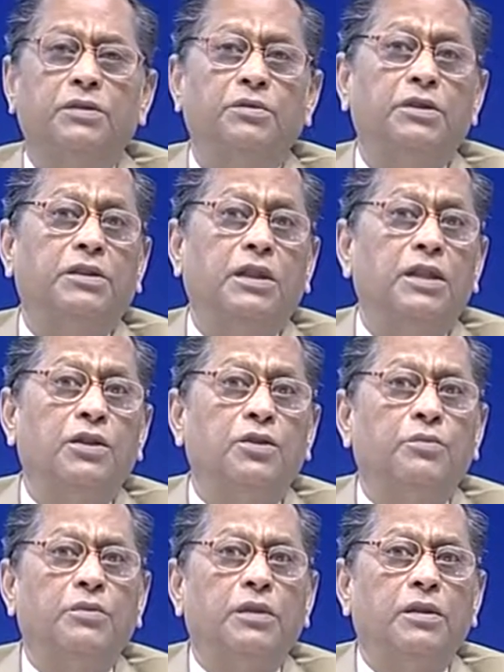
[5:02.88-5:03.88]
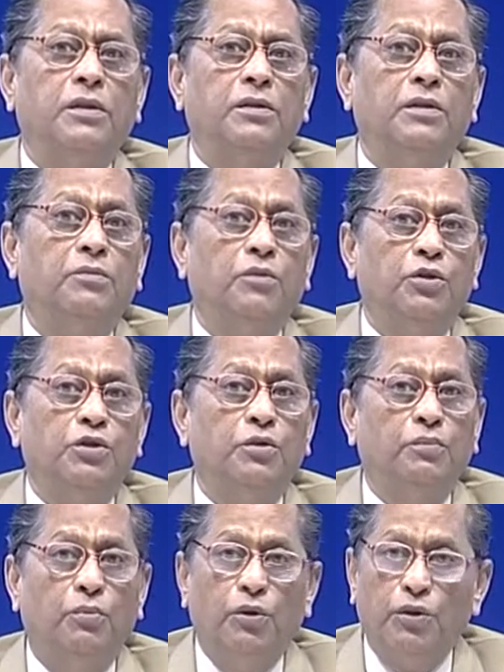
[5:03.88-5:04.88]
which tend to be the most
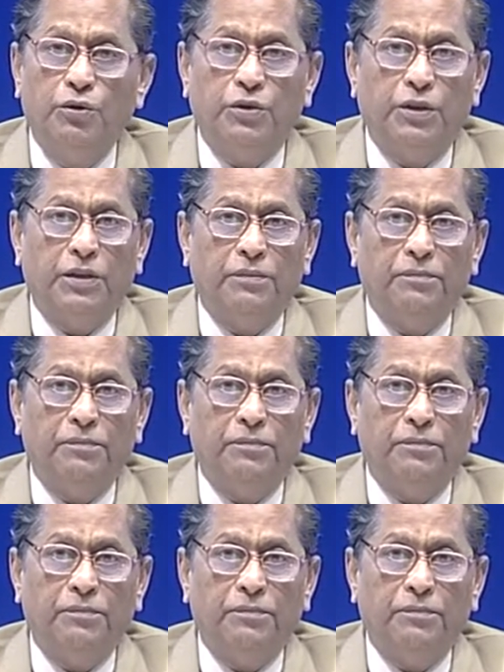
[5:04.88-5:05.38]
polluting.